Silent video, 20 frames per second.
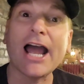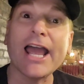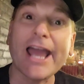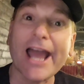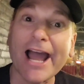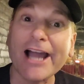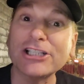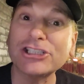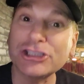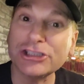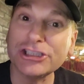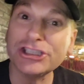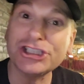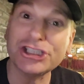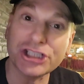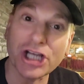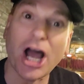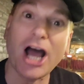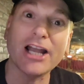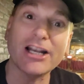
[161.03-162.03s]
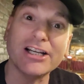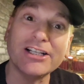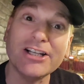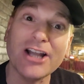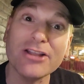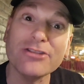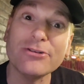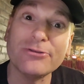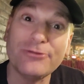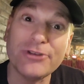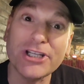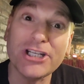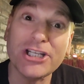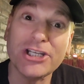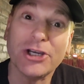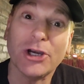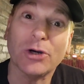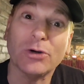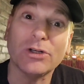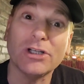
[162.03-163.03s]
I actually shot another
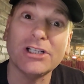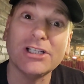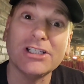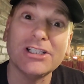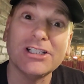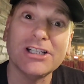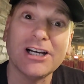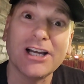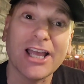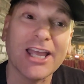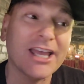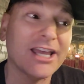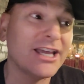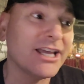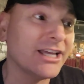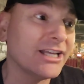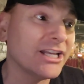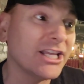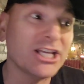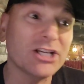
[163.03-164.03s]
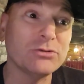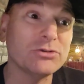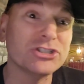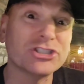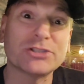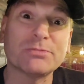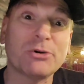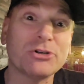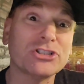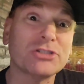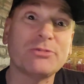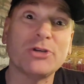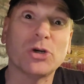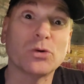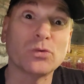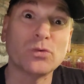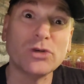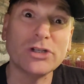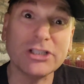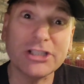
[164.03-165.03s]
video. And it was supposed to be
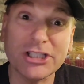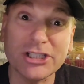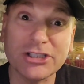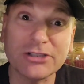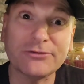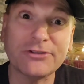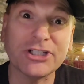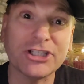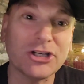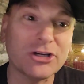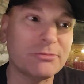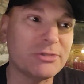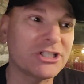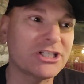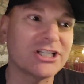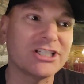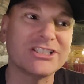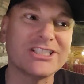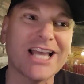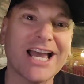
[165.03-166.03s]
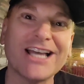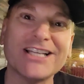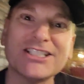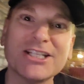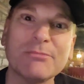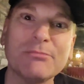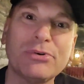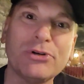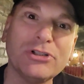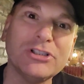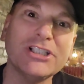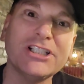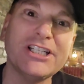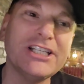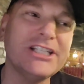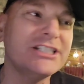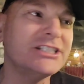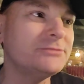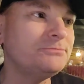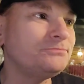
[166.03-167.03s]
a really good video because as I'm pulling
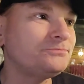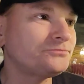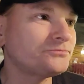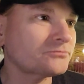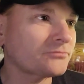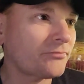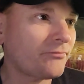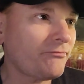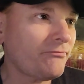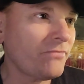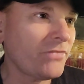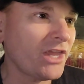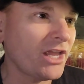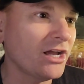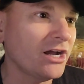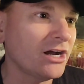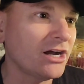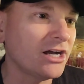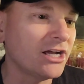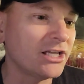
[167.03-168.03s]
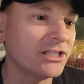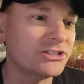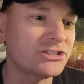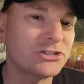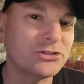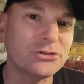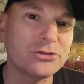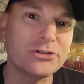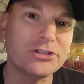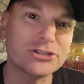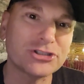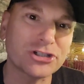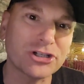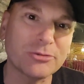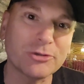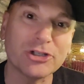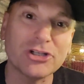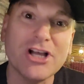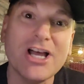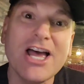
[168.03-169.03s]
in to the
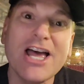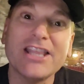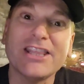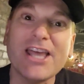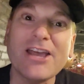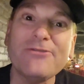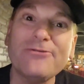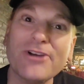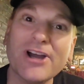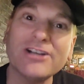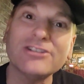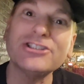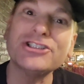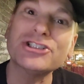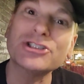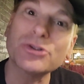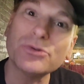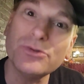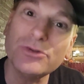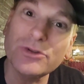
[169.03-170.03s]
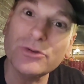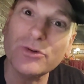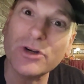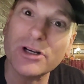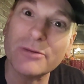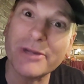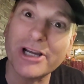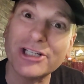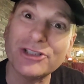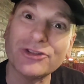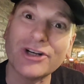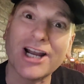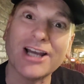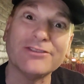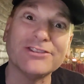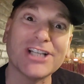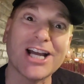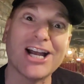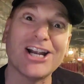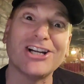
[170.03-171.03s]
terminal, they found a screw in one of my
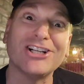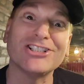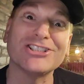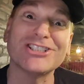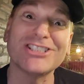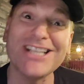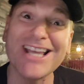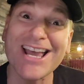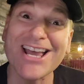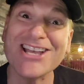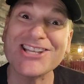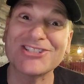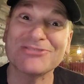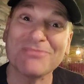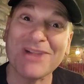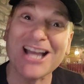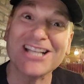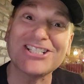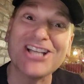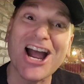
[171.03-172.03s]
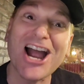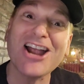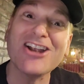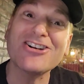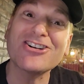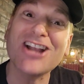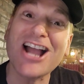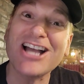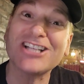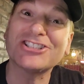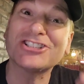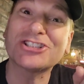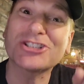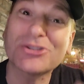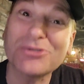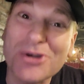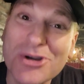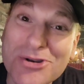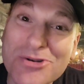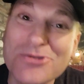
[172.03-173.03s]
drive tires. Yes, my tire got
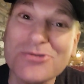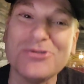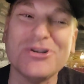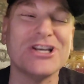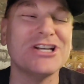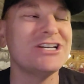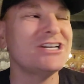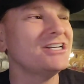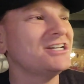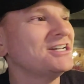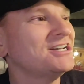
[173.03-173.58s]
screwed.